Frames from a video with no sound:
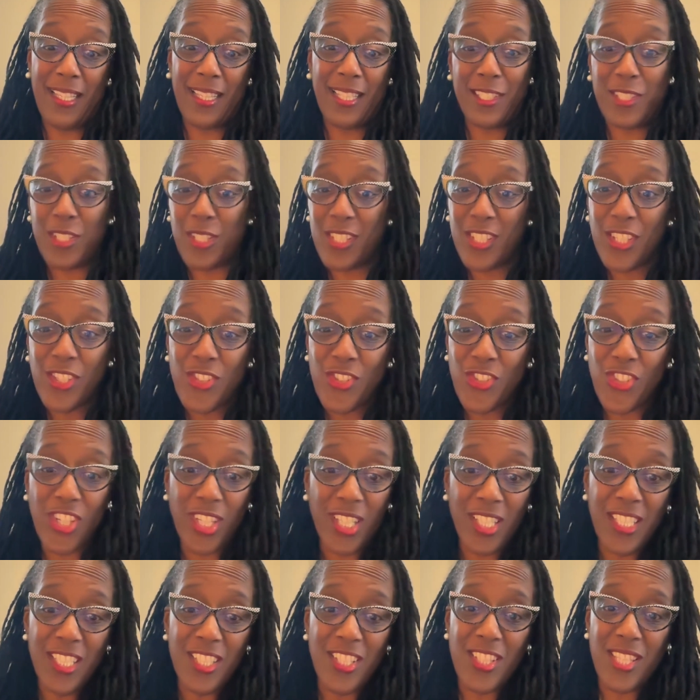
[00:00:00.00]
There's this
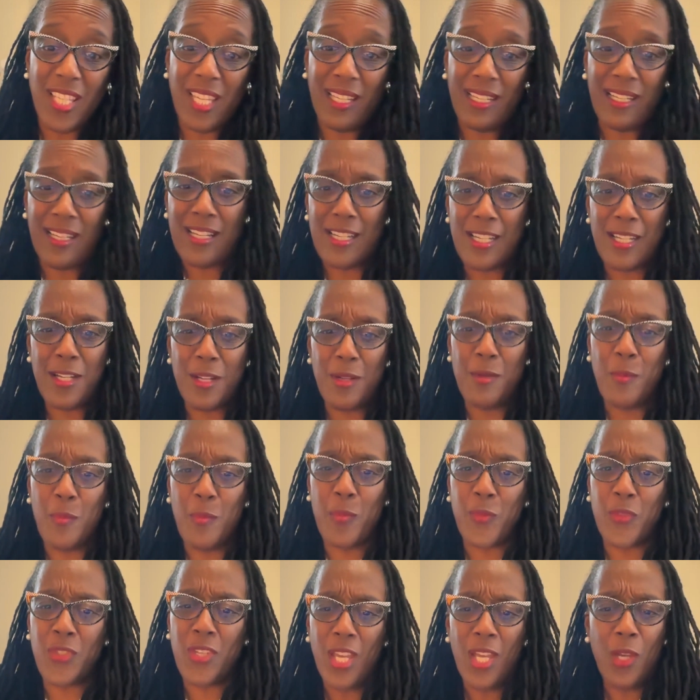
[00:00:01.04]
judge that
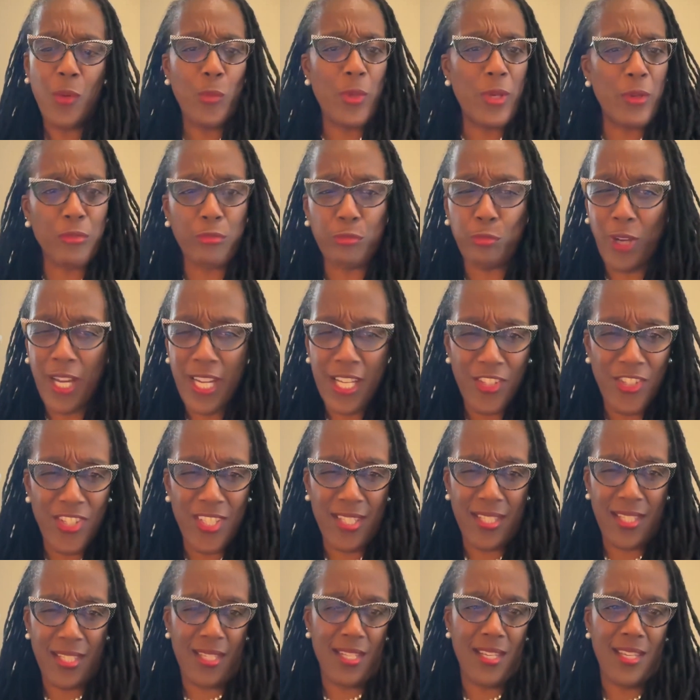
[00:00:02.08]
comes with
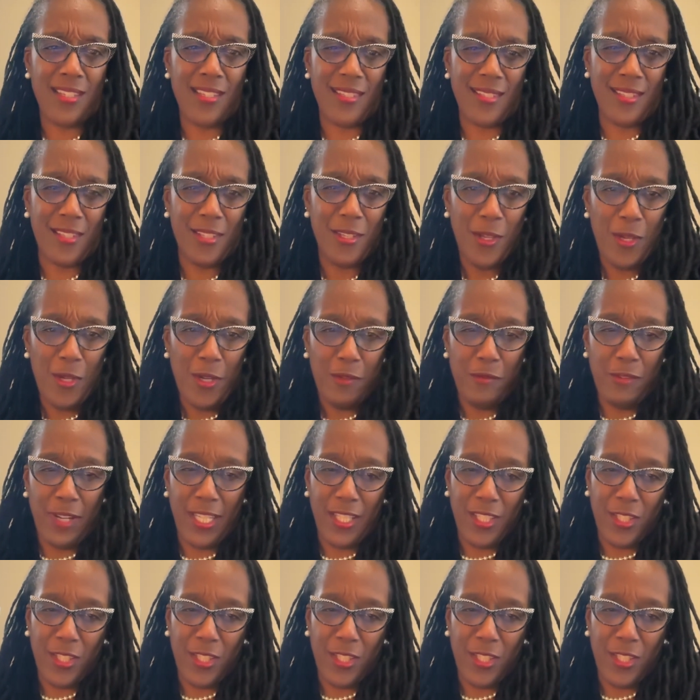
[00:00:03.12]
righteousness right?